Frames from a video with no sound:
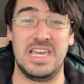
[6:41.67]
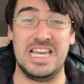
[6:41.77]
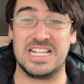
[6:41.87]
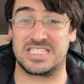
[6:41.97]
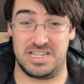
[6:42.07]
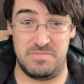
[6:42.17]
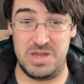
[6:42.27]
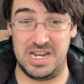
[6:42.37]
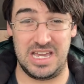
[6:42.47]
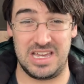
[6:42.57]
It's
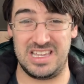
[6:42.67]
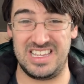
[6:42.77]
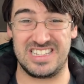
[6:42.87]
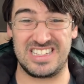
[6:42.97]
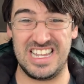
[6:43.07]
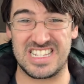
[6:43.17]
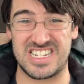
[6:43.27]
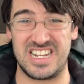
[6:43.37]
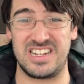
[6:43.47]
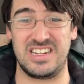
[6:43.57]
immediate, it's
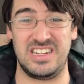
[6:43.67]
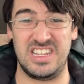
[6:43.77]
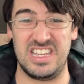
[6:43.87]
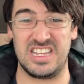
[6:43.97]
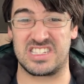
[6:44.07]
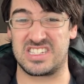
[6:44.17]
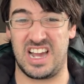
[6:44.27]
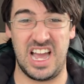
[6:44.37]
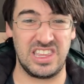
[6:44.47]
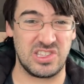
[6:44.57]
instant, it's
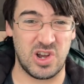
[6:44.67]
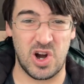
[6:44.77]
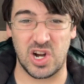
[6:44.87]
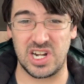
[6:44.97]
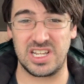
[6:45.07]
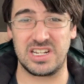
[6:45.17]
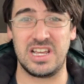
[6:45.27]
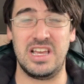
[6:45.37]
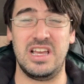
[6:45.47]
highly targeted,